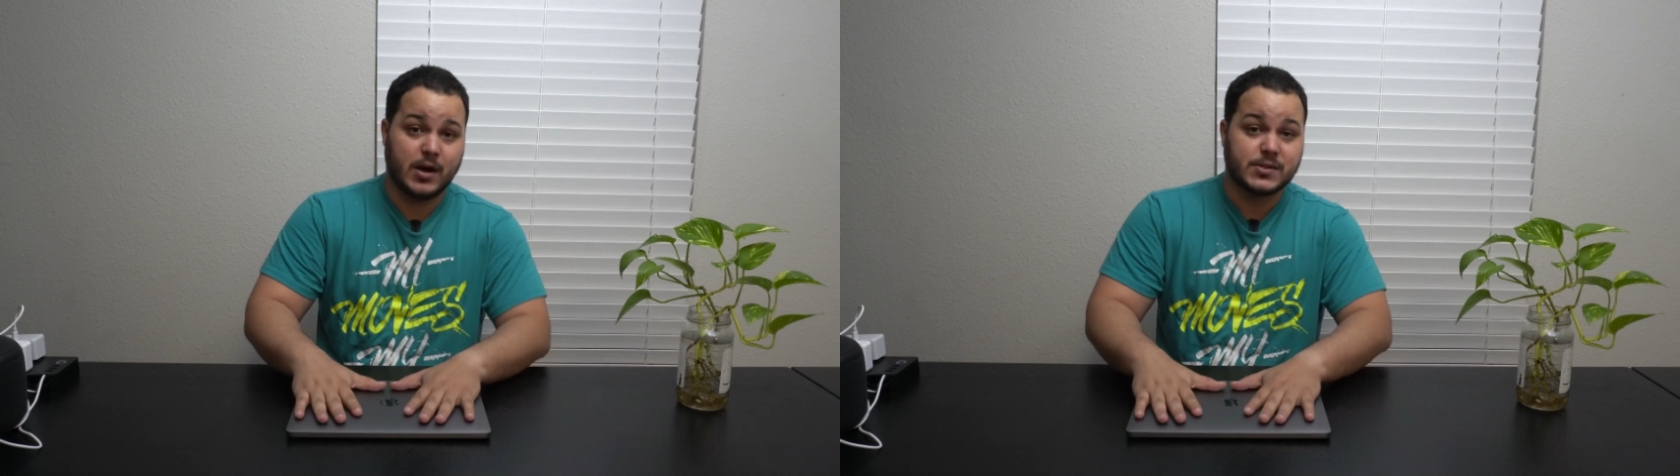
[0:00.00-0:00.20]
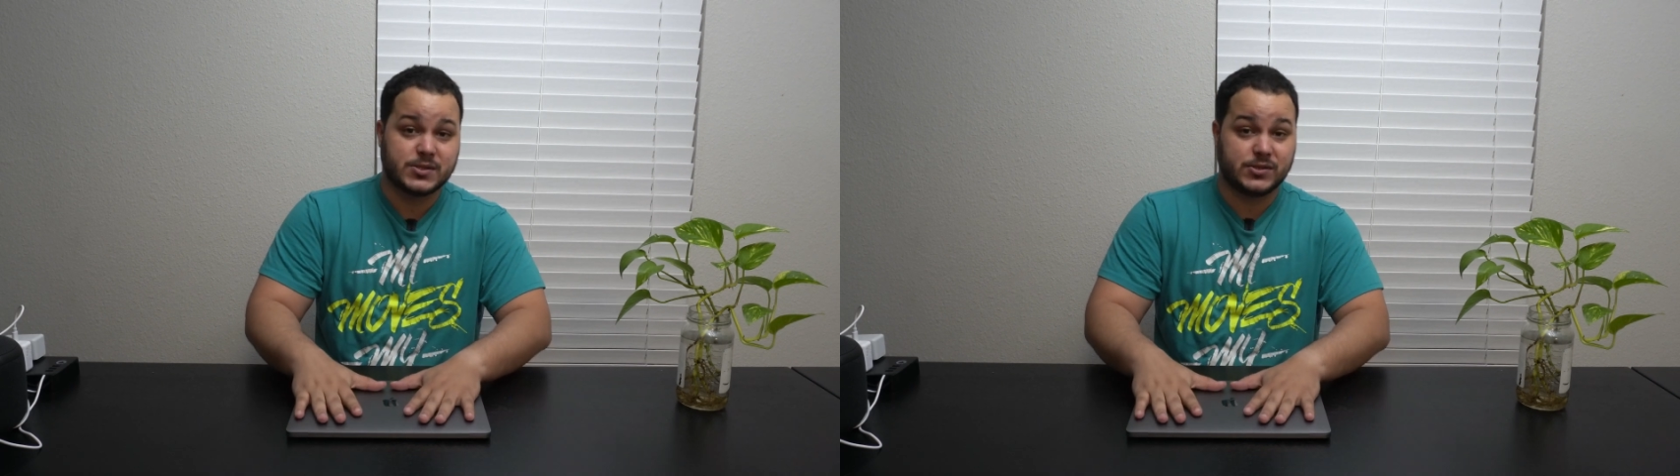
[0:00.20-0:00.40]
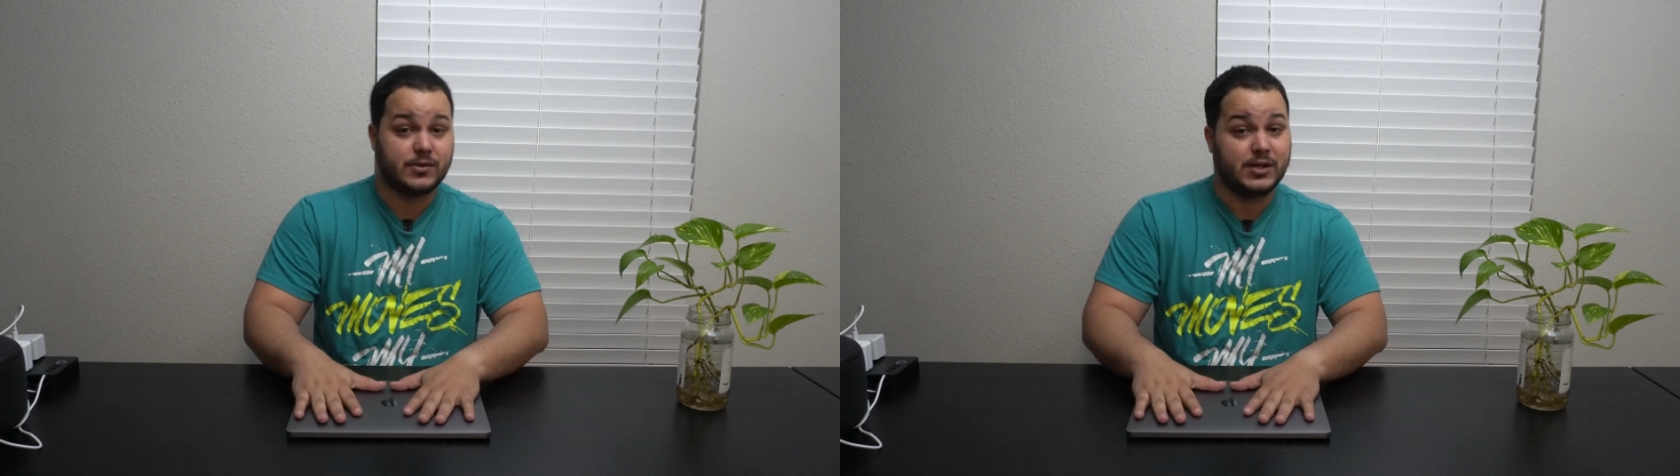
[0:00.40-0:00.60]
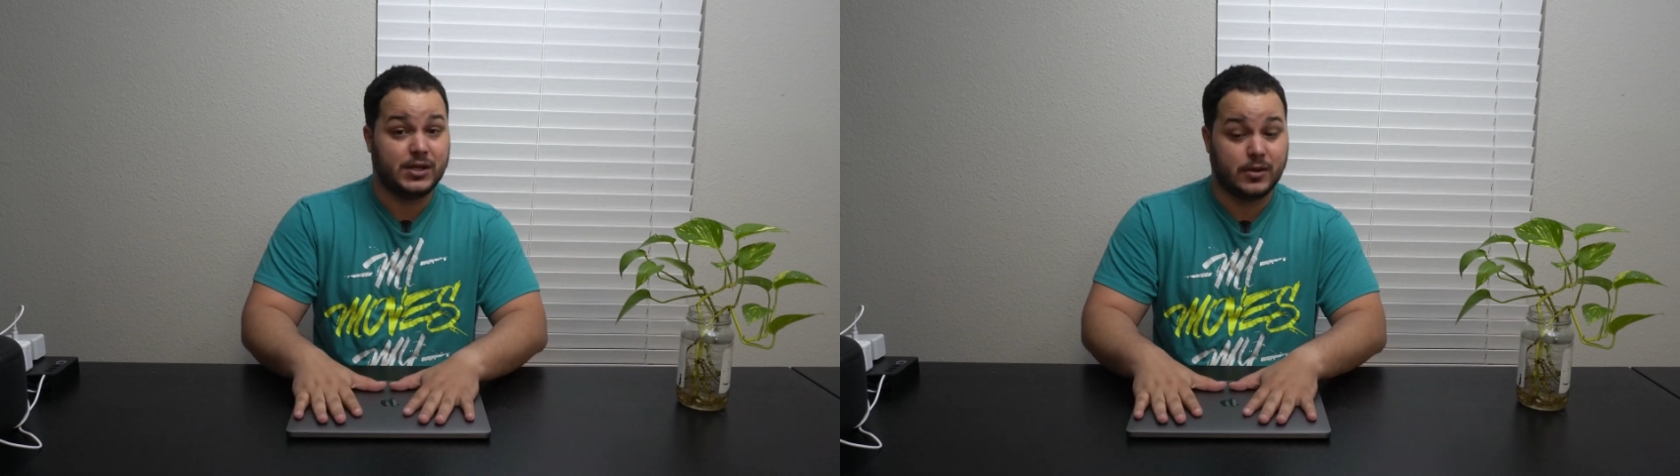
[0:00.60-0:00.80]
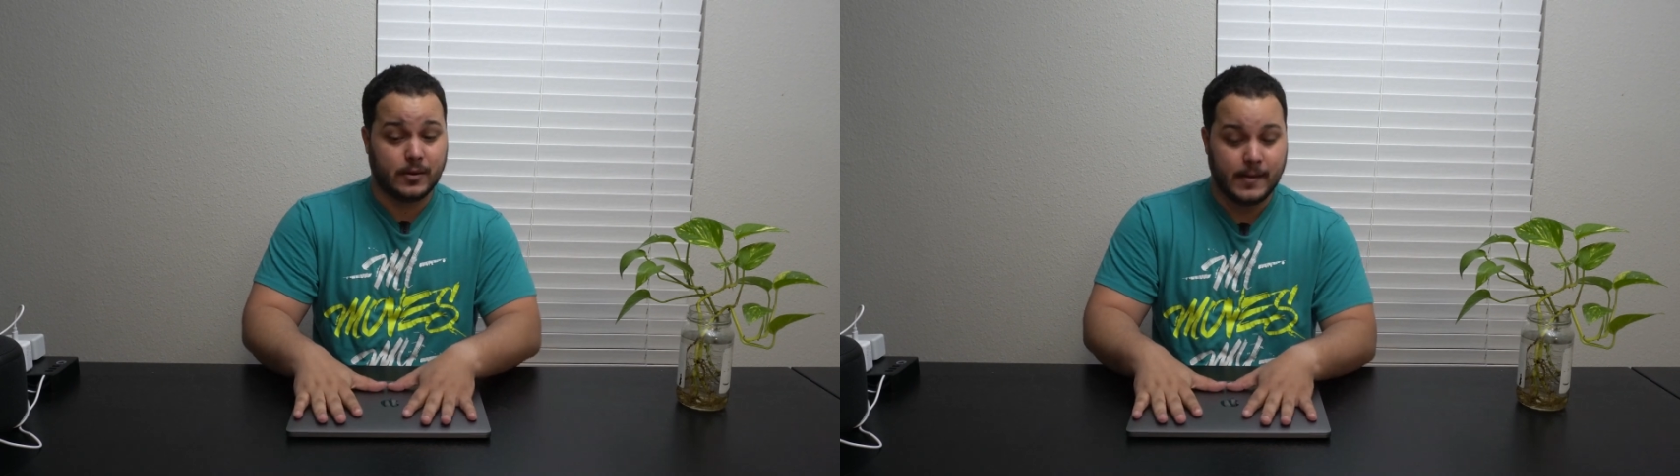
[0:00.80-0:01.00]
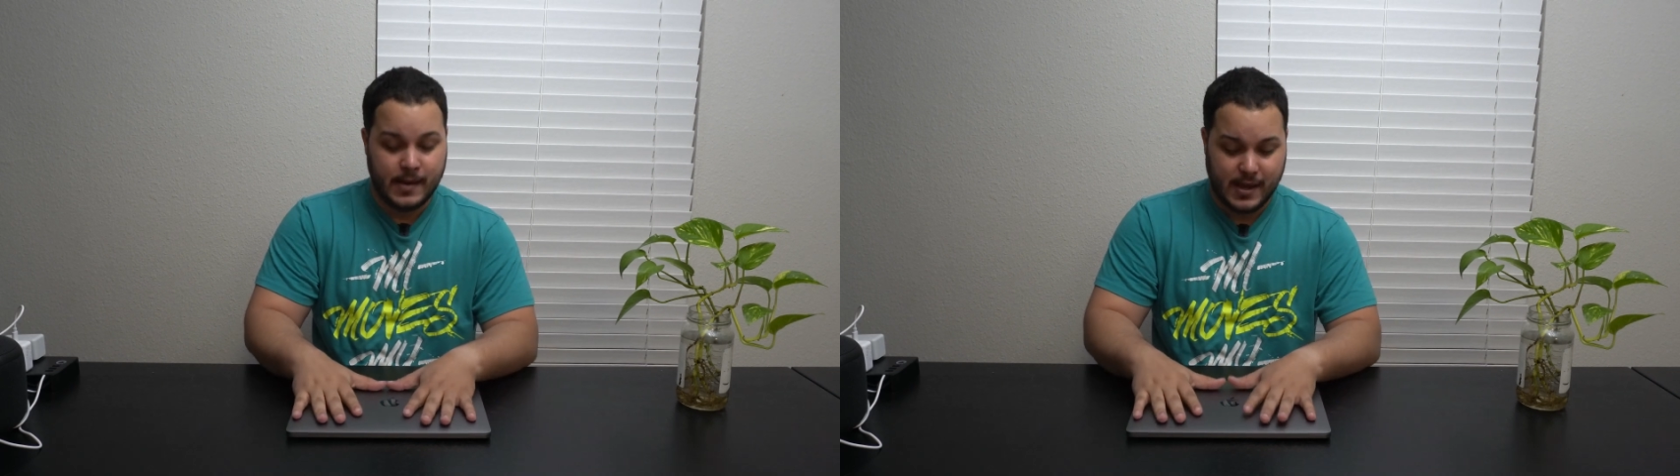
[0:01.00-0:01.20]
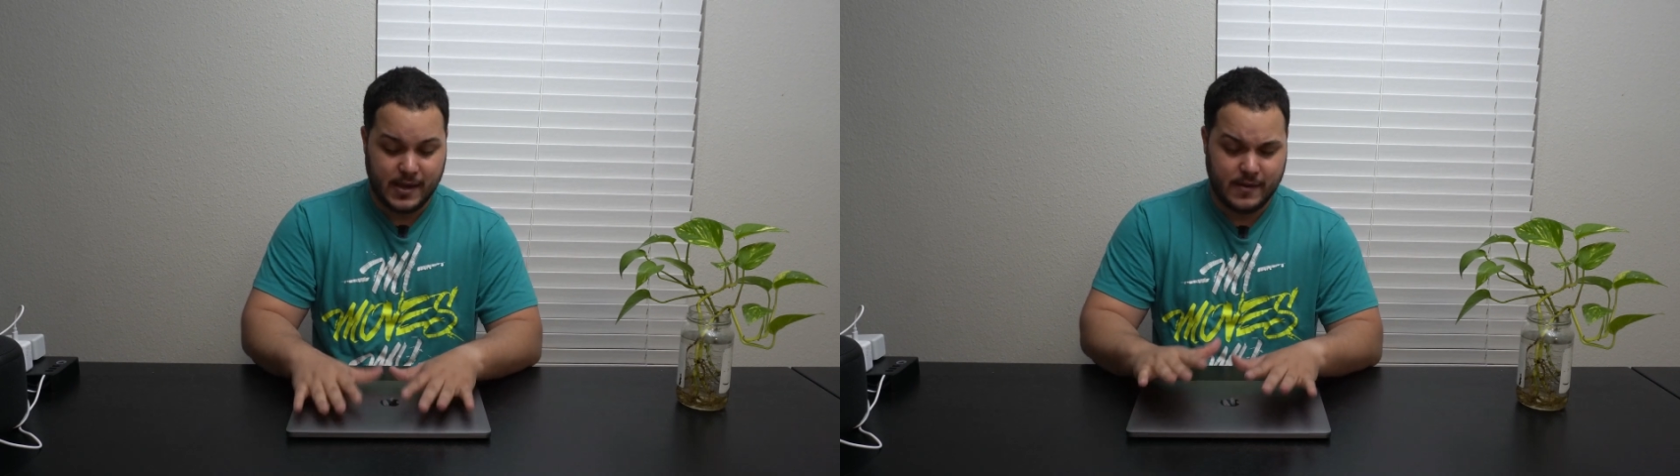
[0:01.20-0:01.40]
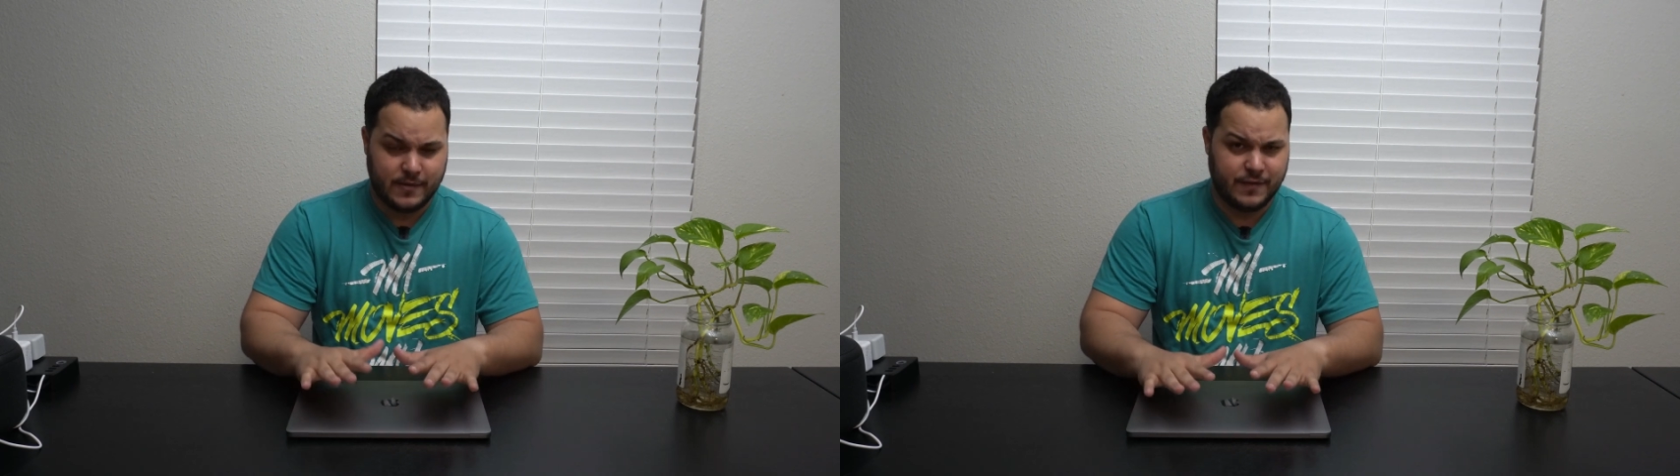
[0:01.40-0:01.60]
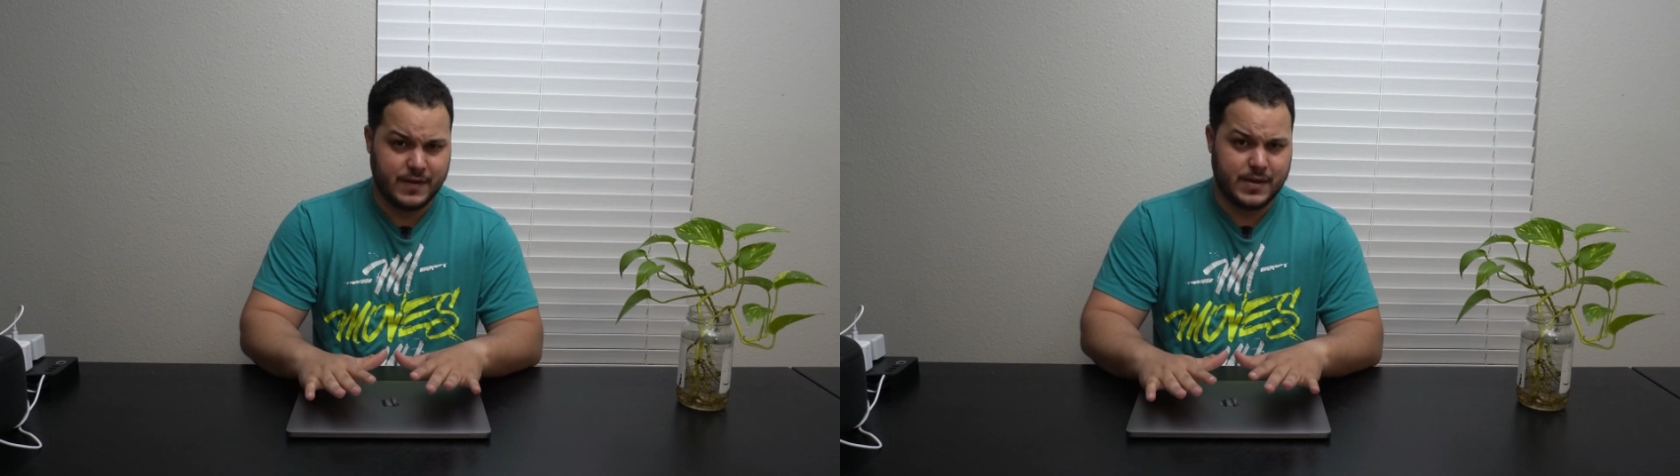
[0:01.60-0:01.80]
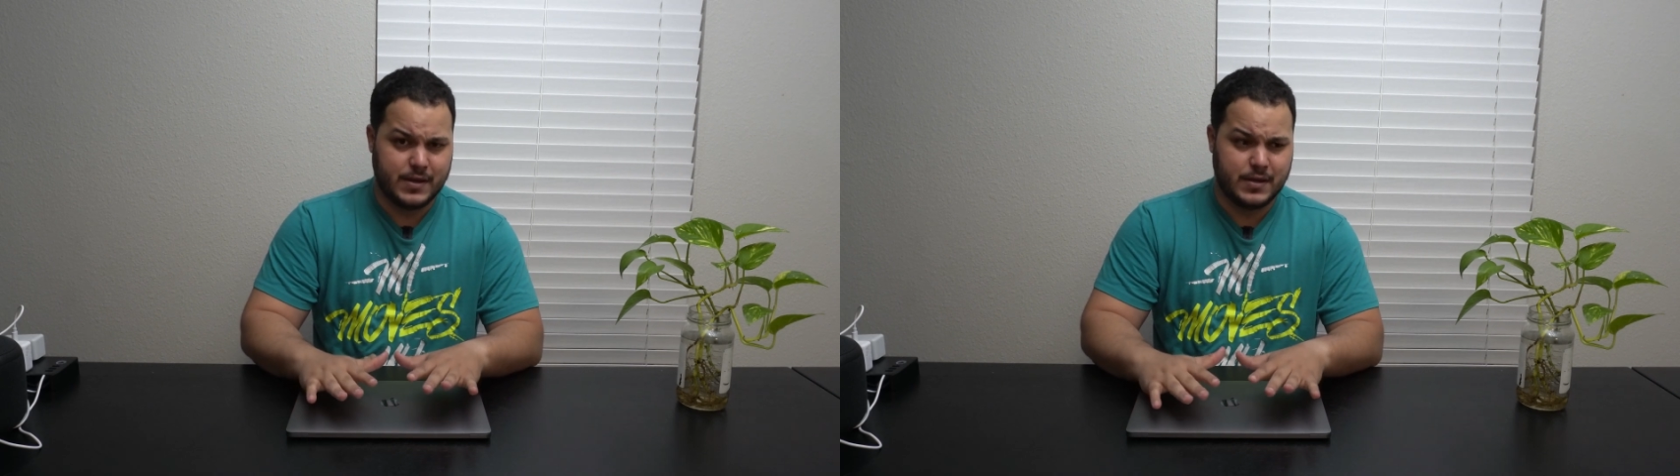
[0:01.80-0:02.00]
processor in here and
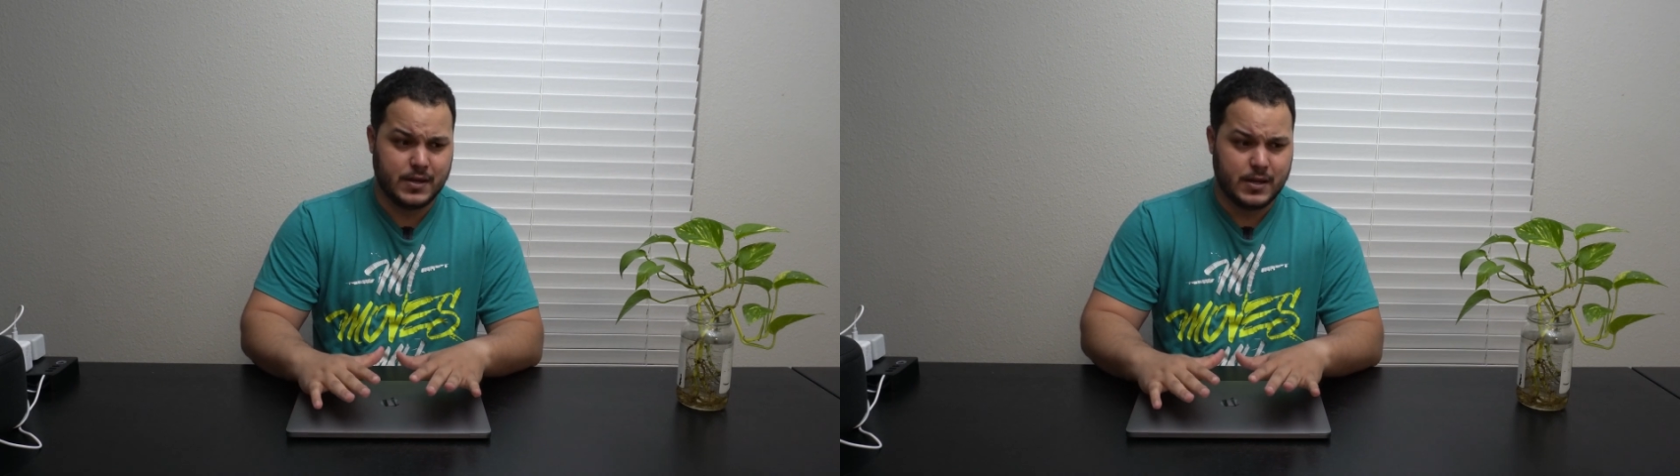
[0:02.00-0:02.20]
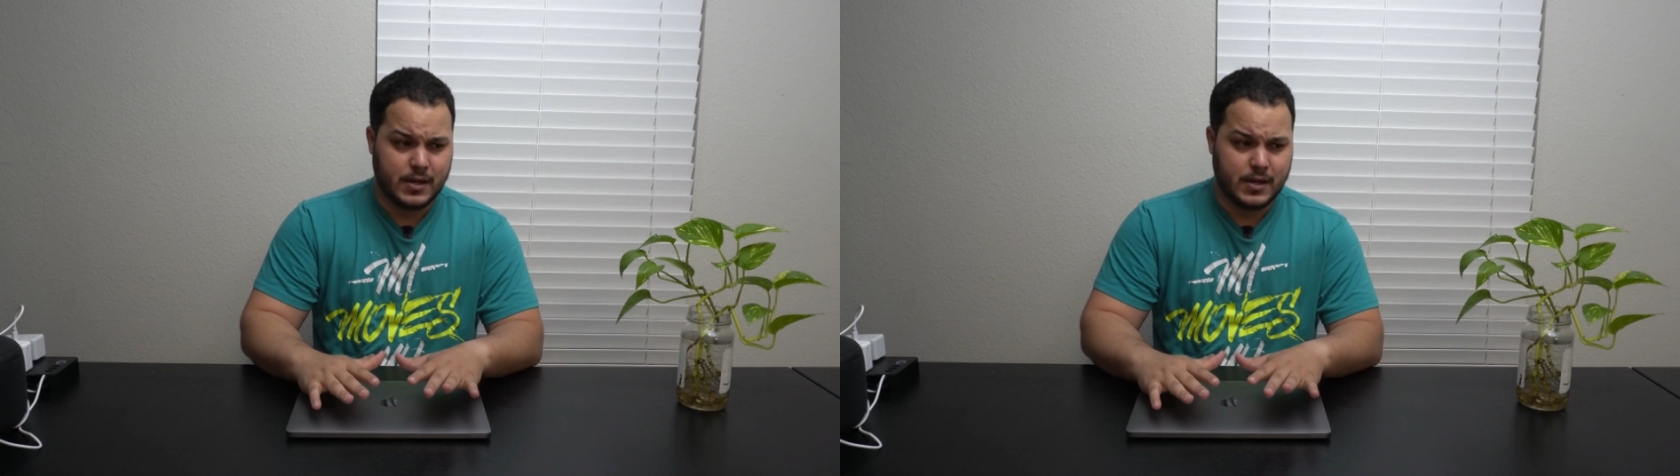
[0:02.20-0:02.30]
the